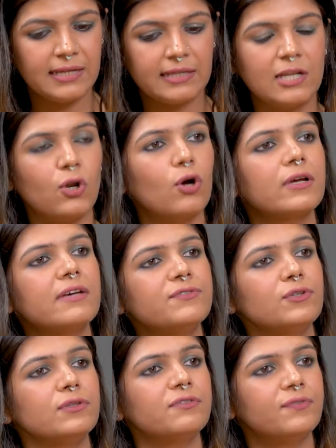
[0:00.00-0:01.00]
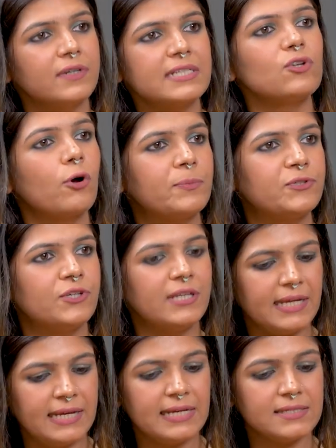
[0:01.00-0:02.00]
the law gives you the first option
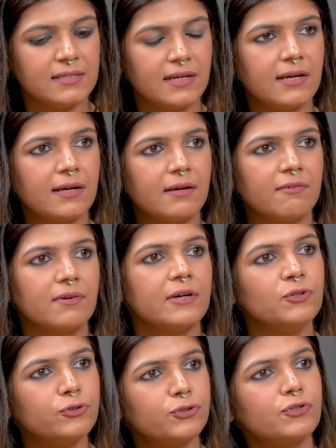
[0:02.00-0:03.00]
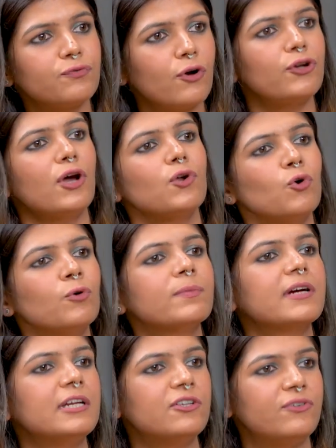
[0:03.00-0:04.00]
is you should follow your home
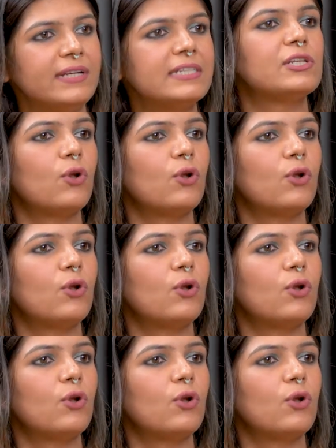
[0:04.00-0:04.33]
country's